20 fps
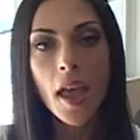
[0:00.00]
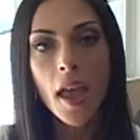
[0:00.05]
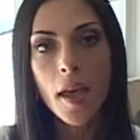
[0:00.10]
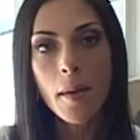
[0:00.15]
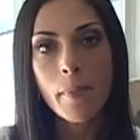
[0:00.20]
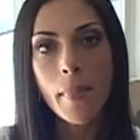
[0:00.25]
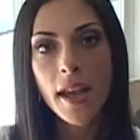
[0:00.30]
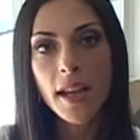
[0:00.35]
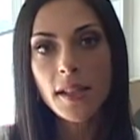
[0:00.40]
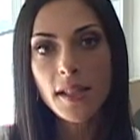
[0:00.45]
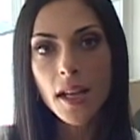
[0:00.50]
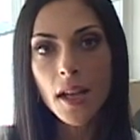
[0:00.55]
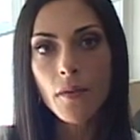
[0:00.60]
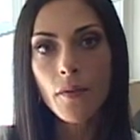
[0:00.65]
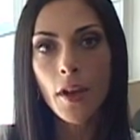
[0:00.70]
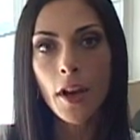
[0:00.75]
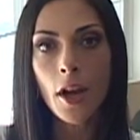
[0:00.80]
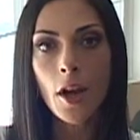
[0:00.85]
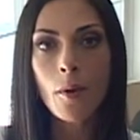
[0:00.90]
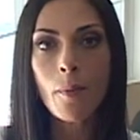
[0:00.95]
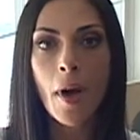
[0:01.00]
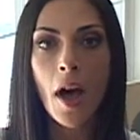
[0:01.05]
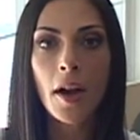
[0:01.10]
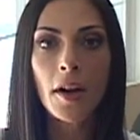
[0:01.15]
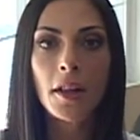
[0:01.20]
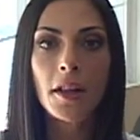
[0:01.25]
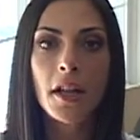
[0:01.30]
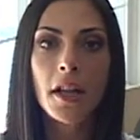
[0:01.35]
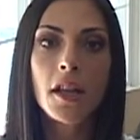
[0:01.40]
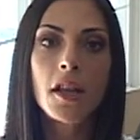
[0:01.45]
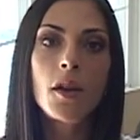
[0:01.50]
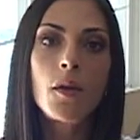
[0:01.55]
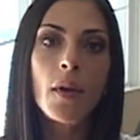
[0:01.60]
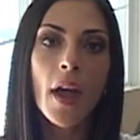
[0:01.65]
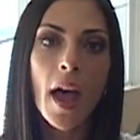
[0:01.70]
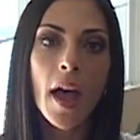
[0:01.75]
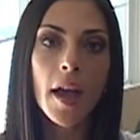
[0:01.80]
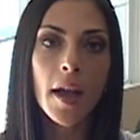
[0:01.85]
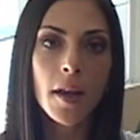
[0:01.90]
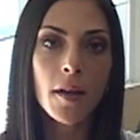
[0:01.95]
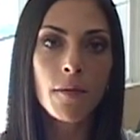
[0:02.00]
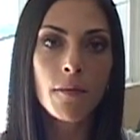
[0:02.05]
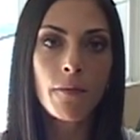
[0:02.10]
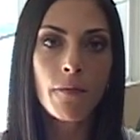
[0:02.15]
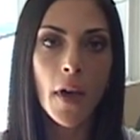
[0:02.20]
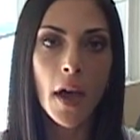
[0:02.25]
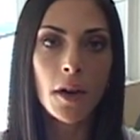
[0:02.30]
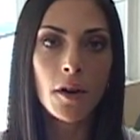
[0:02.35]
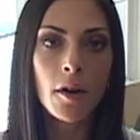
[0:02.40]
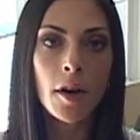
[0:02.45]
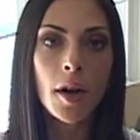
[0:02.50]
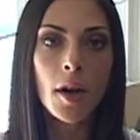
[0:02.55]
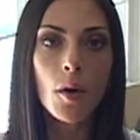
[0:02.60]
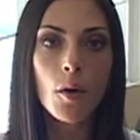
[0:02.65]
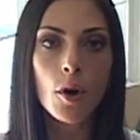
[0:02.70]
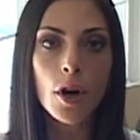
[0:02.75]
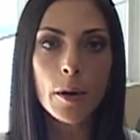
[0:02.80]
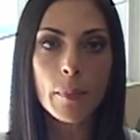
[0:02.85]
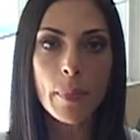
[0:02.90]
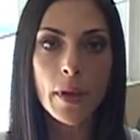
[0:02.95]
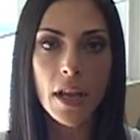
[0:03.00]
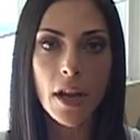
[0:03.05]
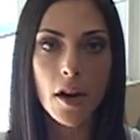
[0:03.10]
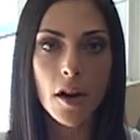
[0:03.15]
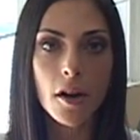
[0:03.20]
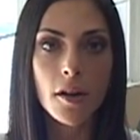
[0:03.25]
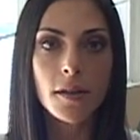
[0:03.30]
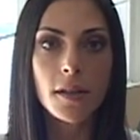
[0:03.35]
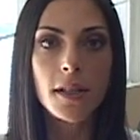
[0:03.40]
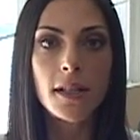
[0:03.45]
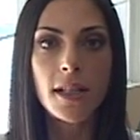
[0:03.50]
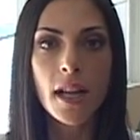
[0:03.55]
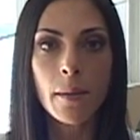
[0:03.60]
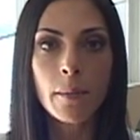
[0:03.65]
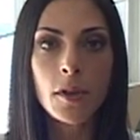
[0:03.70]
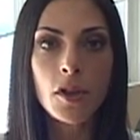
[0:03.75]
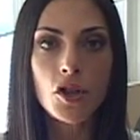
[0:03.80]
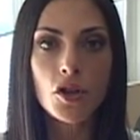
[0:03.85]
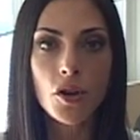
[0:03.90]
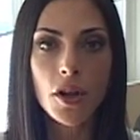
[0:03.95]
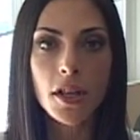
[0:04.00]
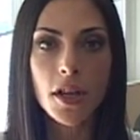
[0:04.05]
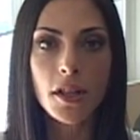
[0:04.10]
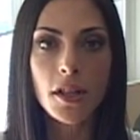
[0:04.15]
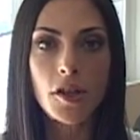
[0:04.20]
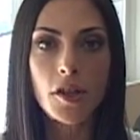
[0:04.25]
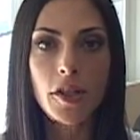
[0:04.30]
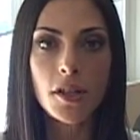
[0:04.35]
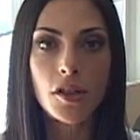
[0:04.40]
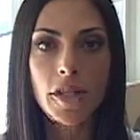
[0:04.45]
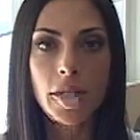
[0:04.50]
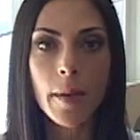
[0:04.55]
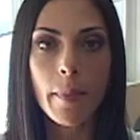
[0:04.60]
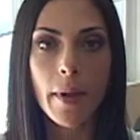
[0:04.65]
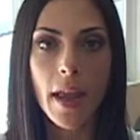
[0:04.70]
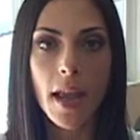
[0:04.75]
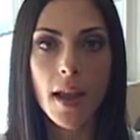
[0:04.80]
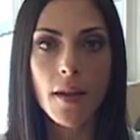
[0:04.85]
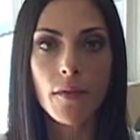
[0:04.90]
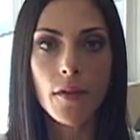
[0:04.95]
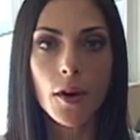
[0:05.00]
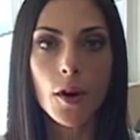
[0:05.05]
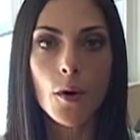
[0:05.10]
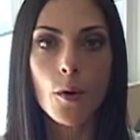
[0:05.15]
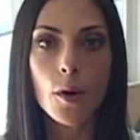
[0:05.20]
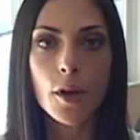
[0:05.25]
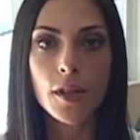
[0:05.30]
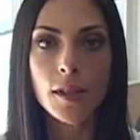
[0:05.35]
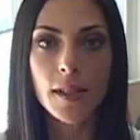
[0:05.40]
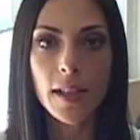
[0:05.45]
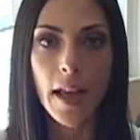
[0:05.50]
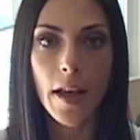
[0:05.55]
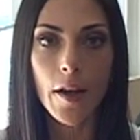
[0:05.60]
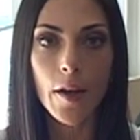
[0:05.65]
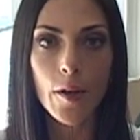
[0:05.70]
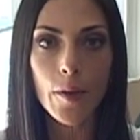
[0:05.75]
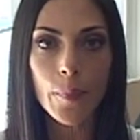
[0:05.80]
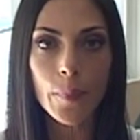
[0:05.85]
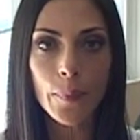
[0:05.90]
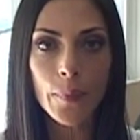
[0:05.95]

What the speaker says: In basic video modeling, you get a confederate or a peer to demonstrate the target behavior or skill.